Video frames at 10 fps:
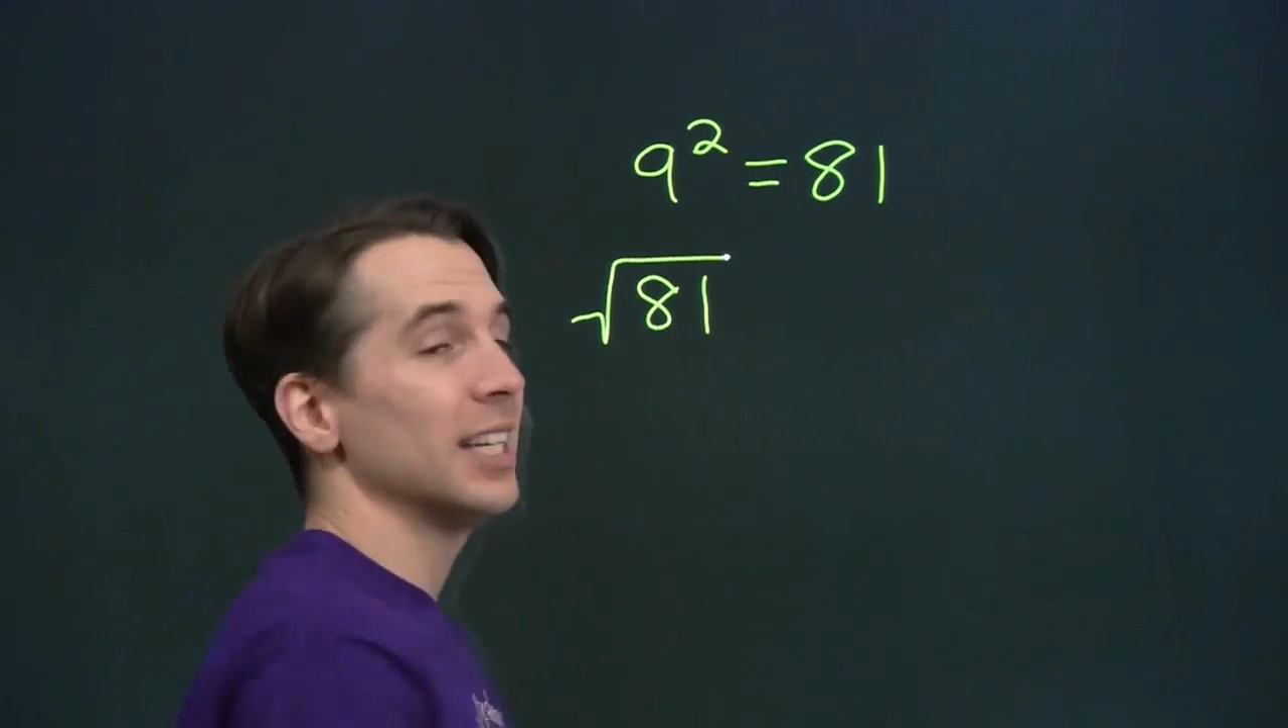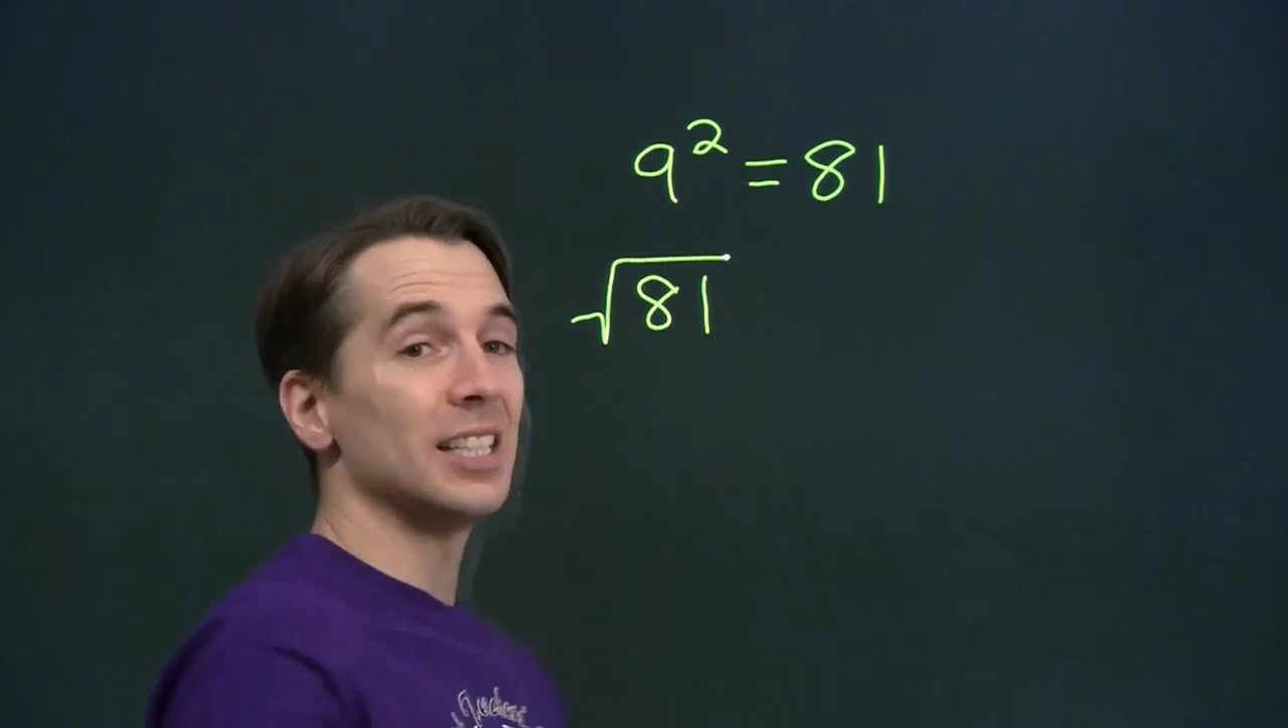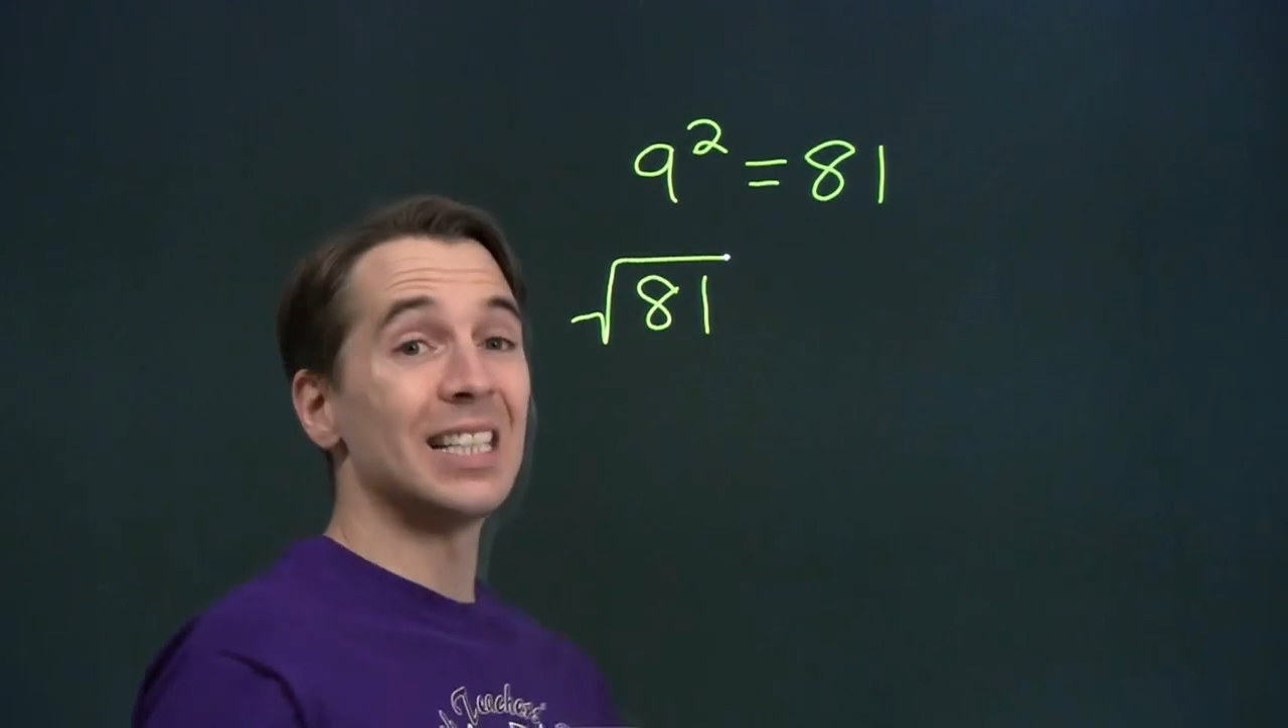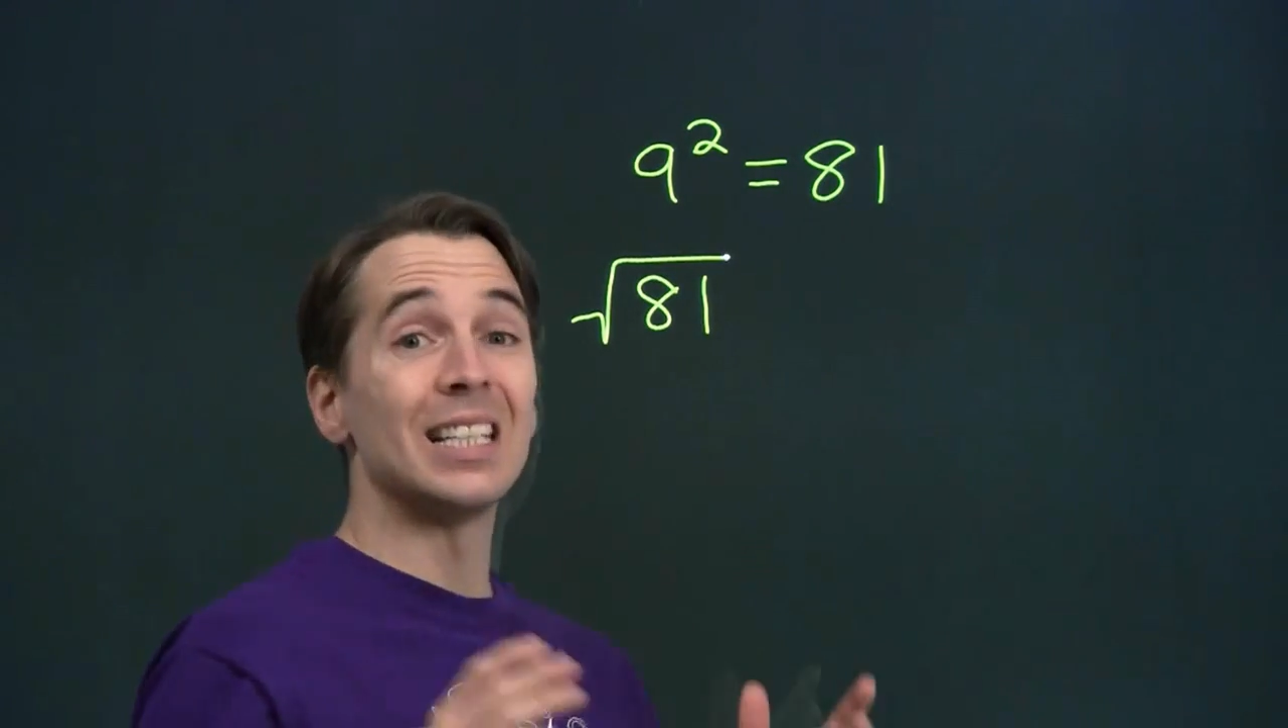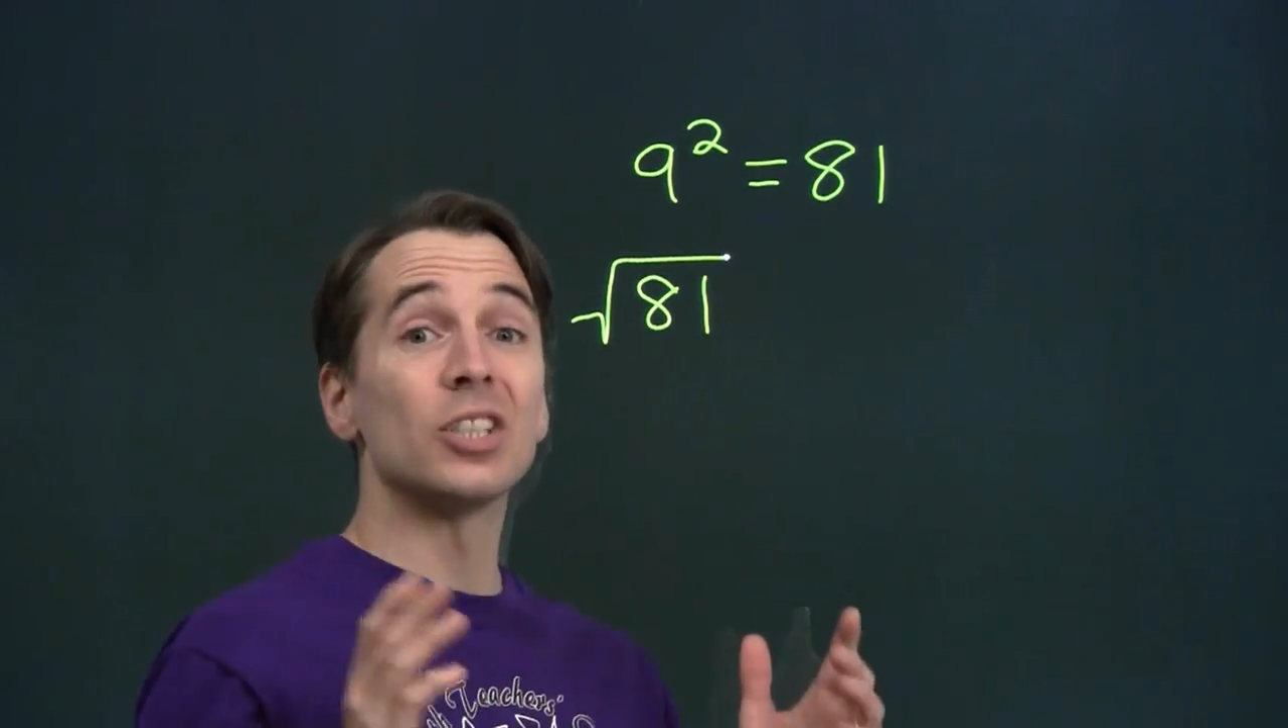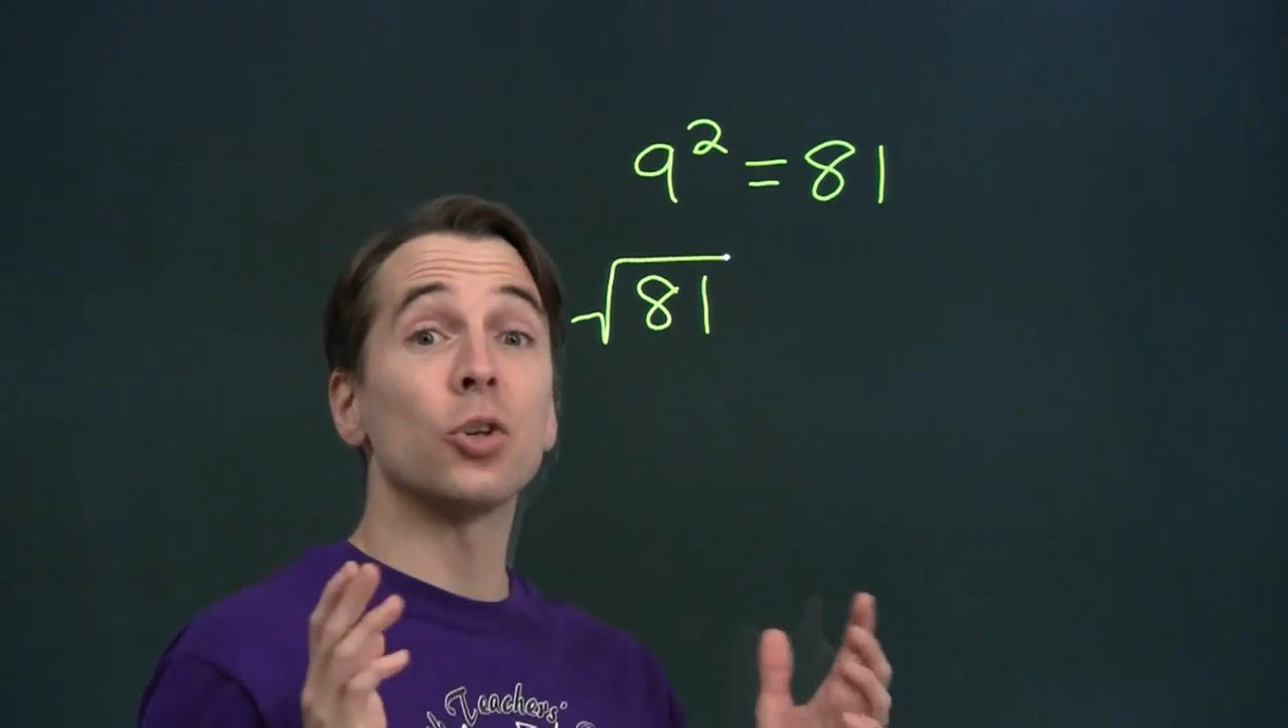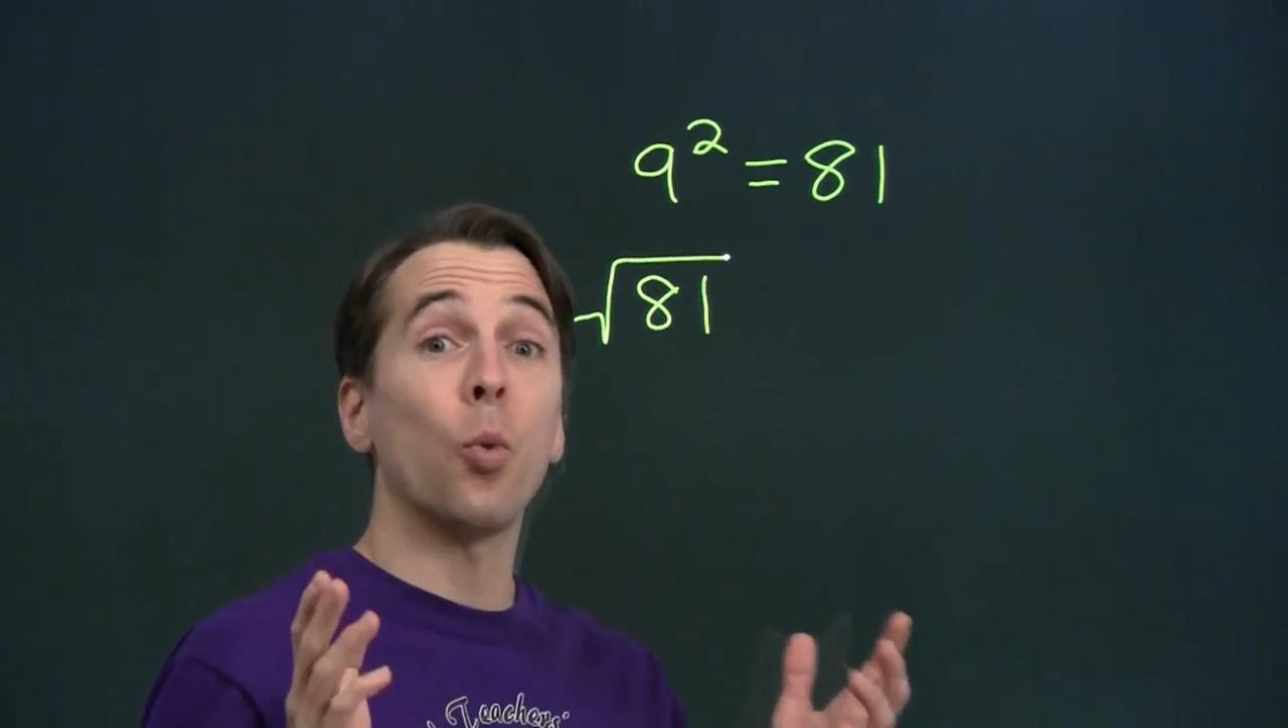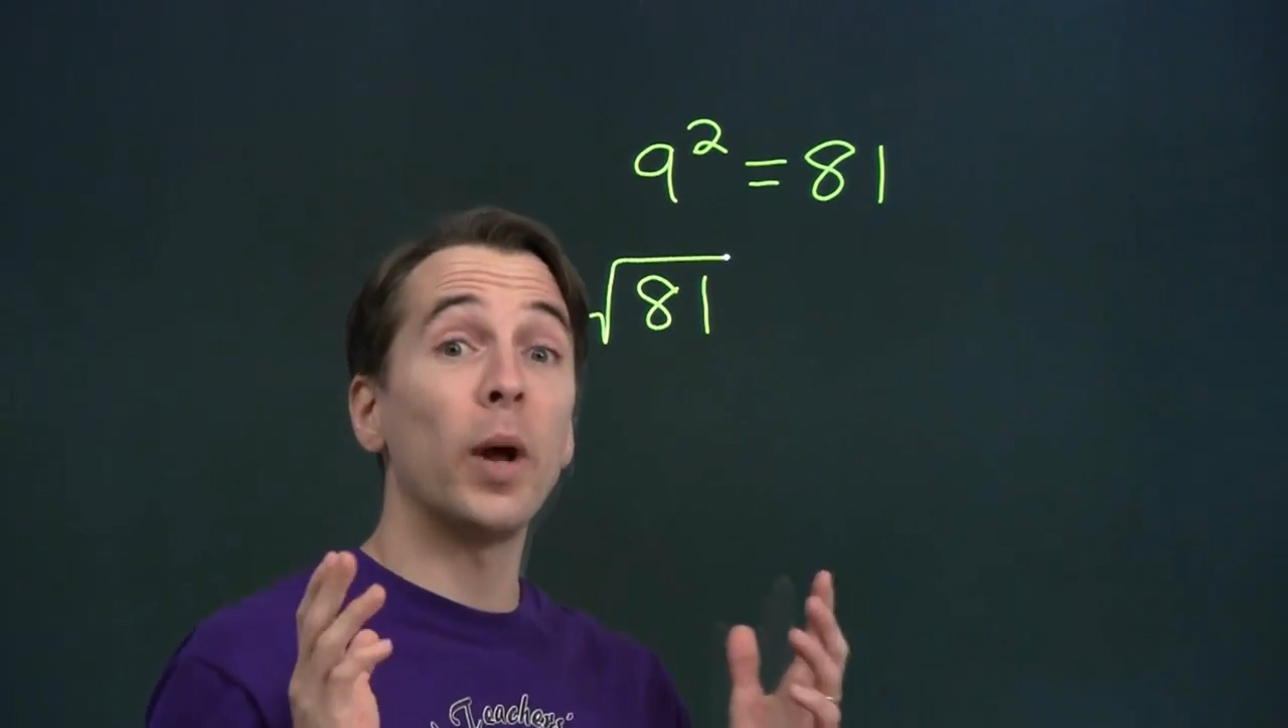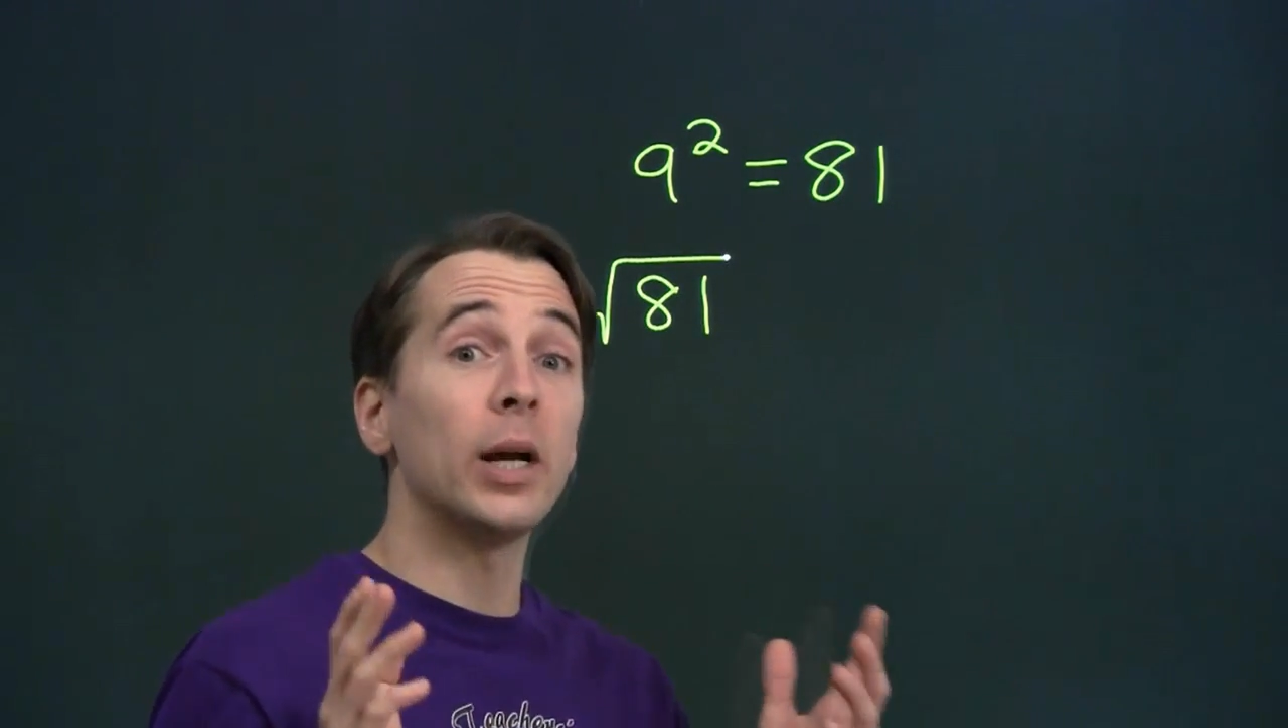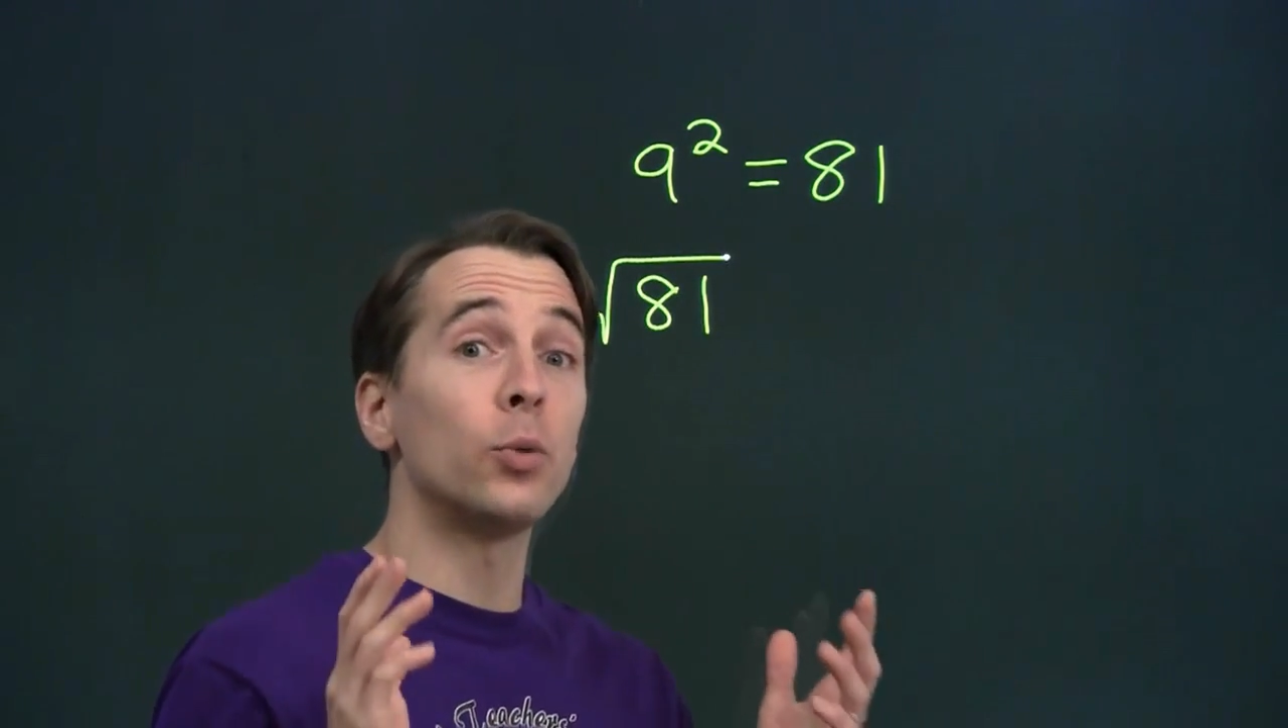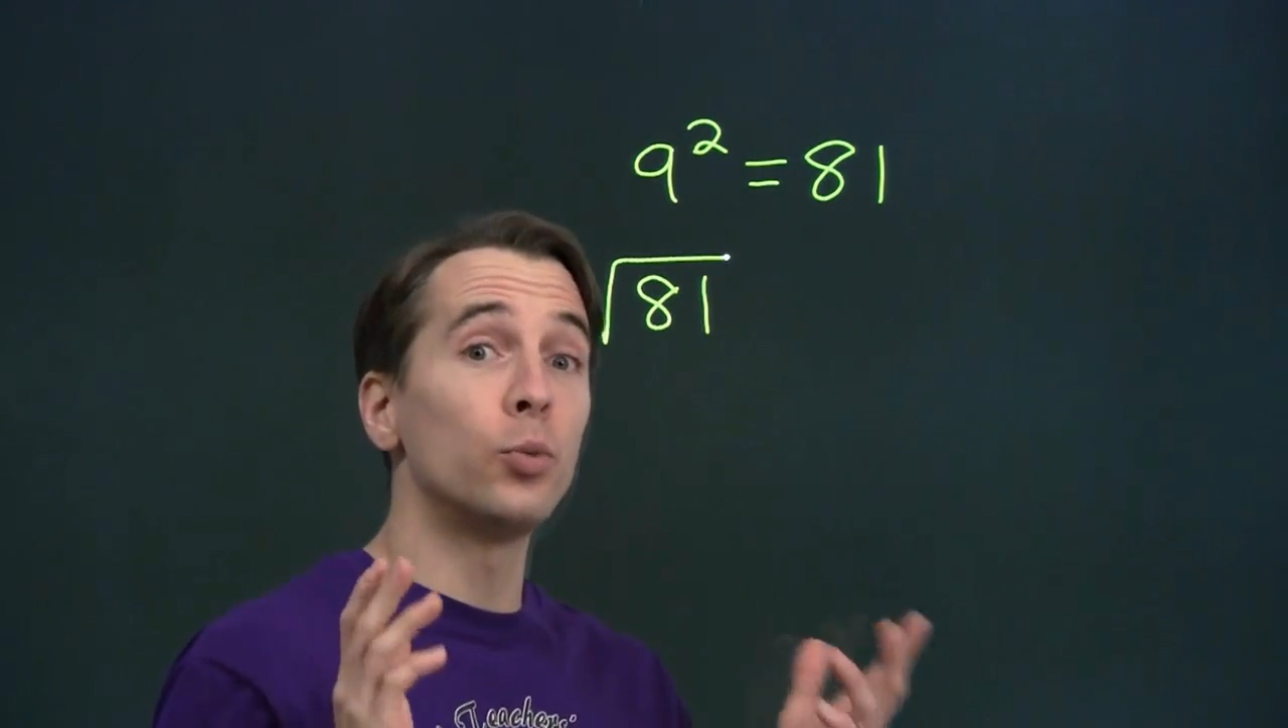is the square